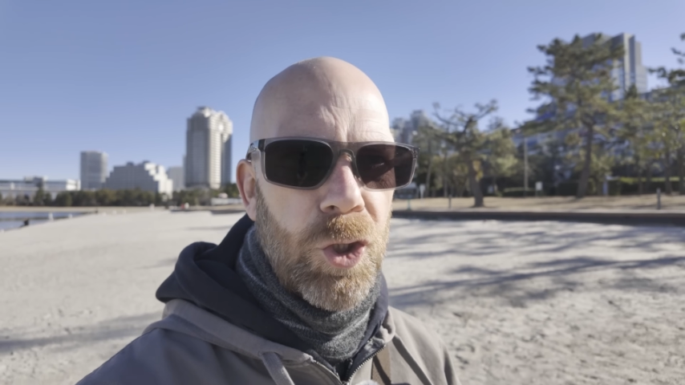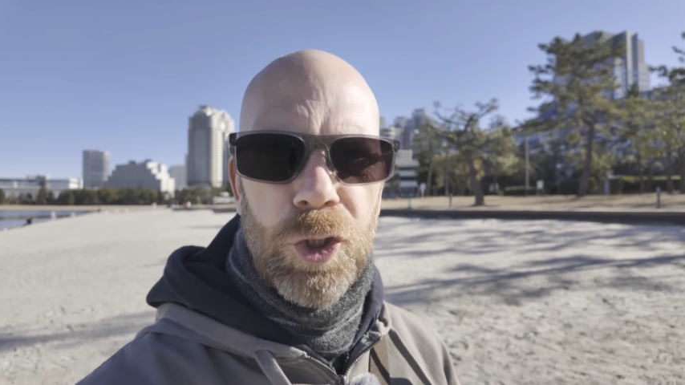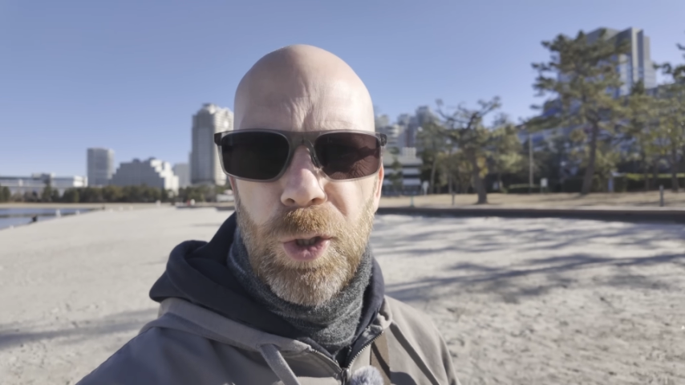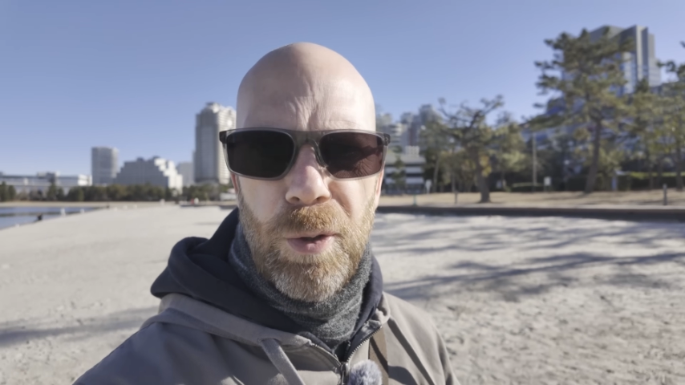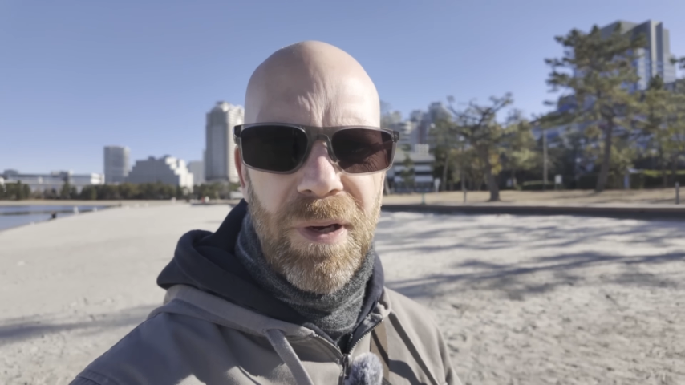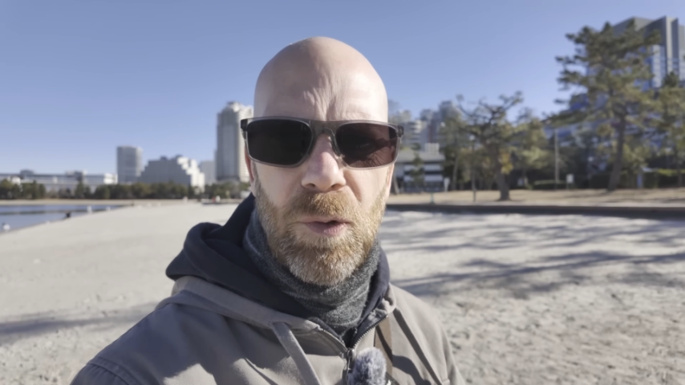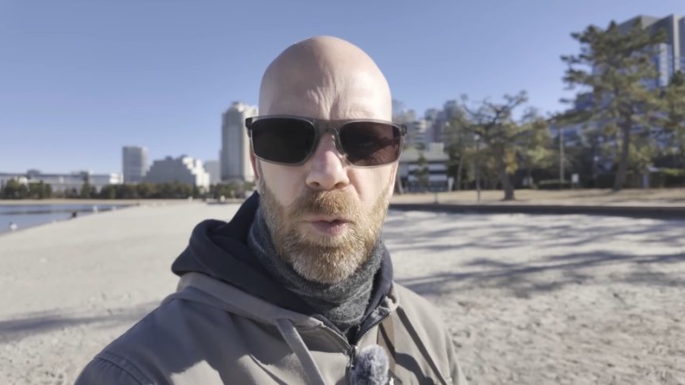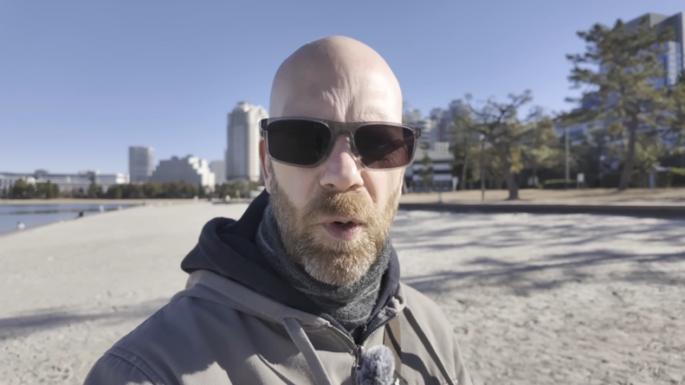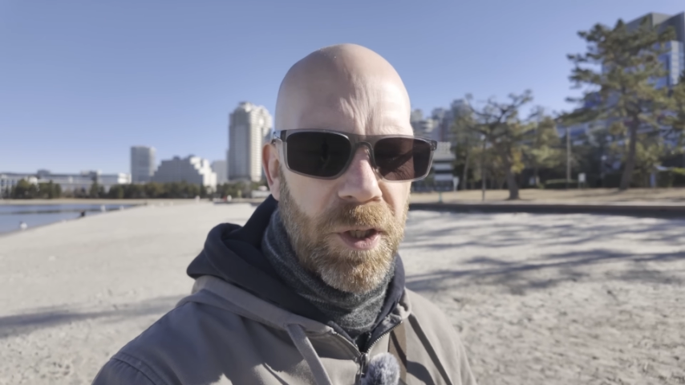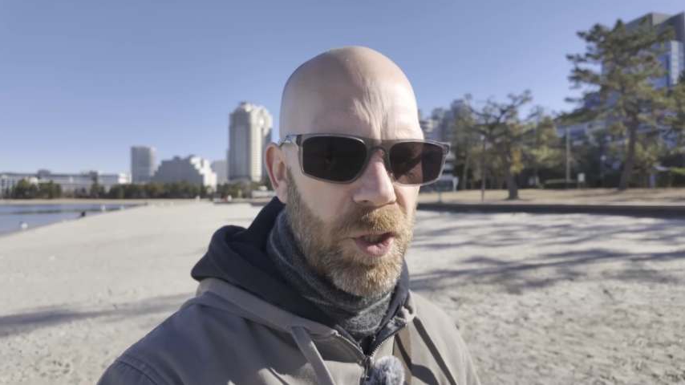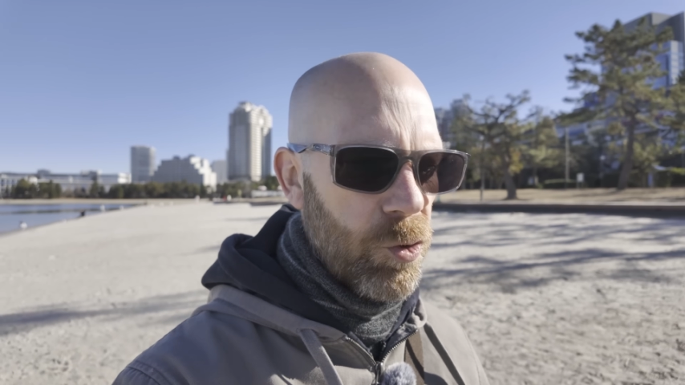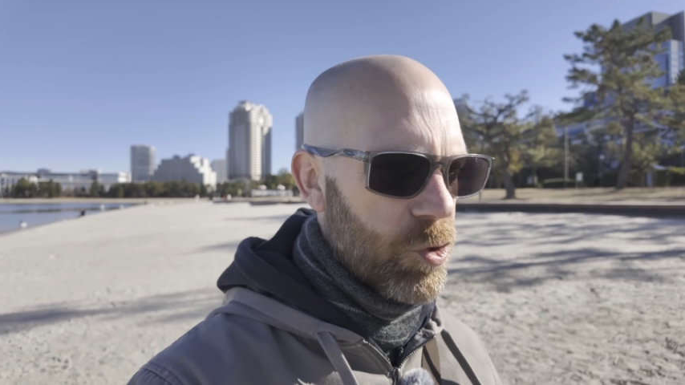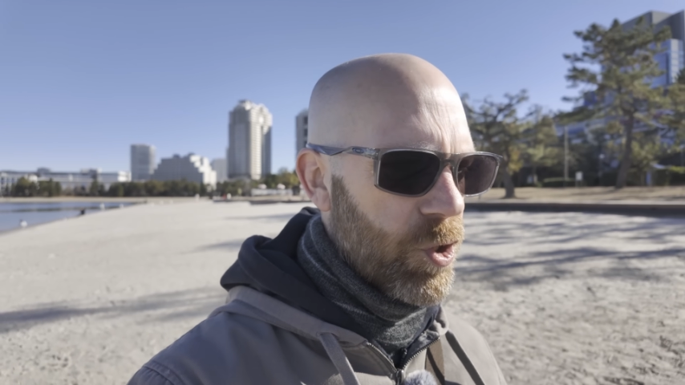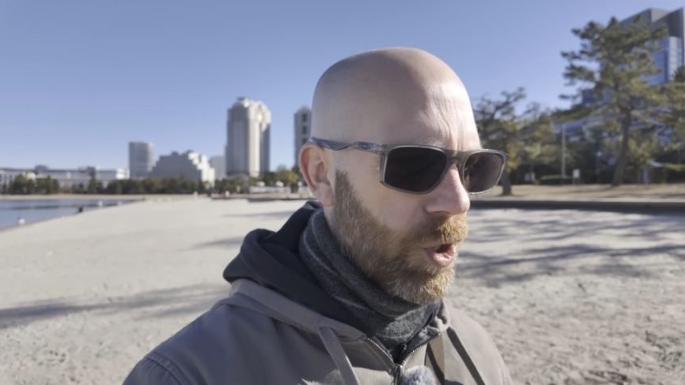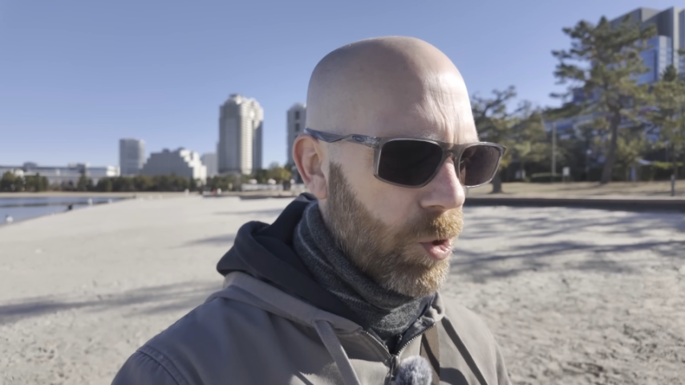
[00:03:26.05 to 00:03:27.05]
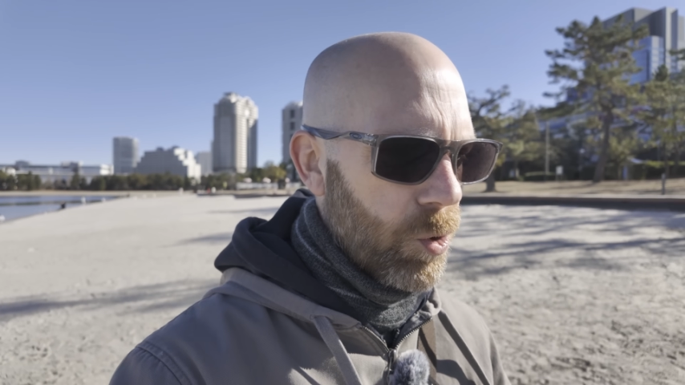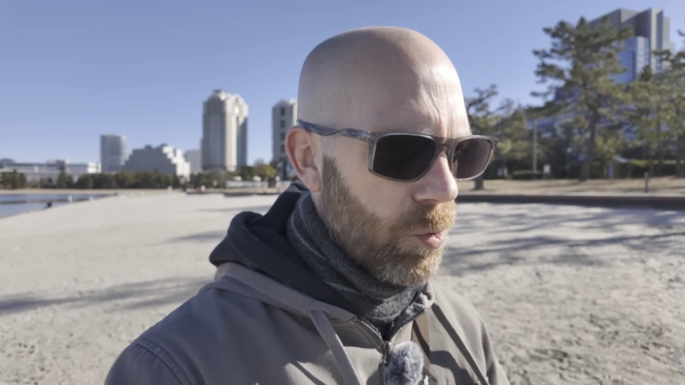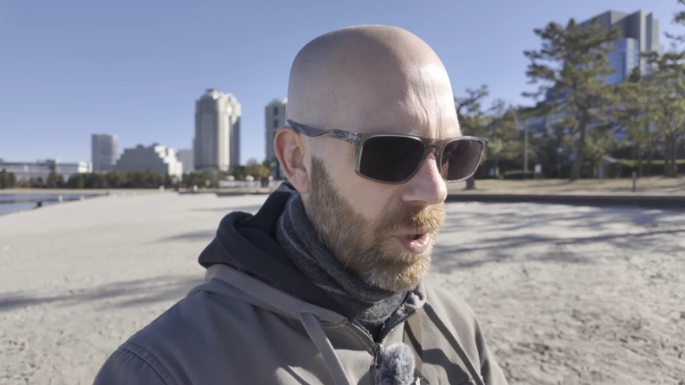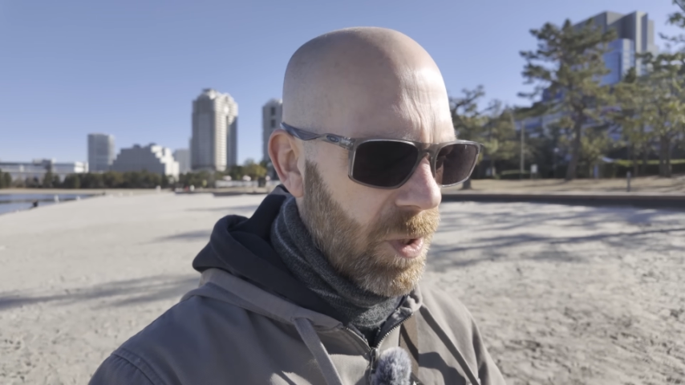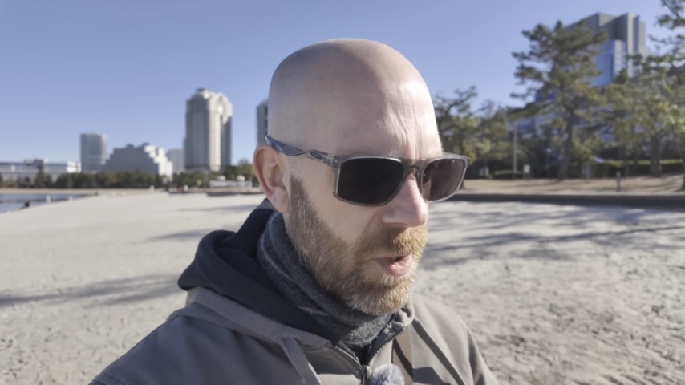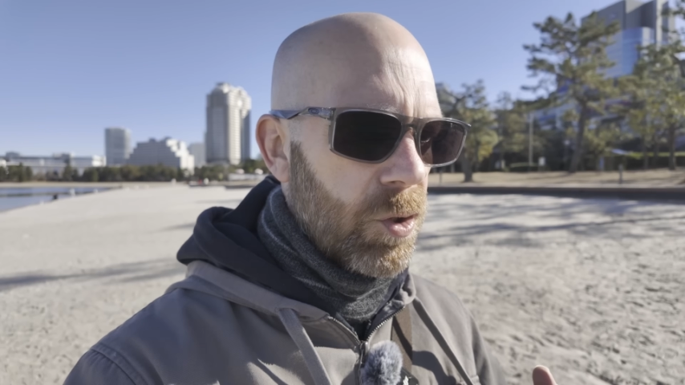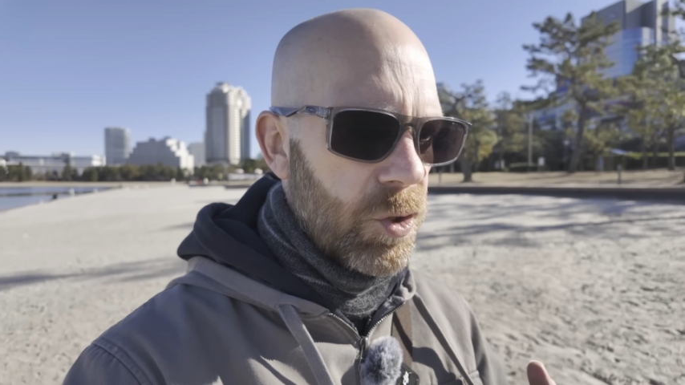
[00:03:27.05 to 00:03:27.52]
doing what you do,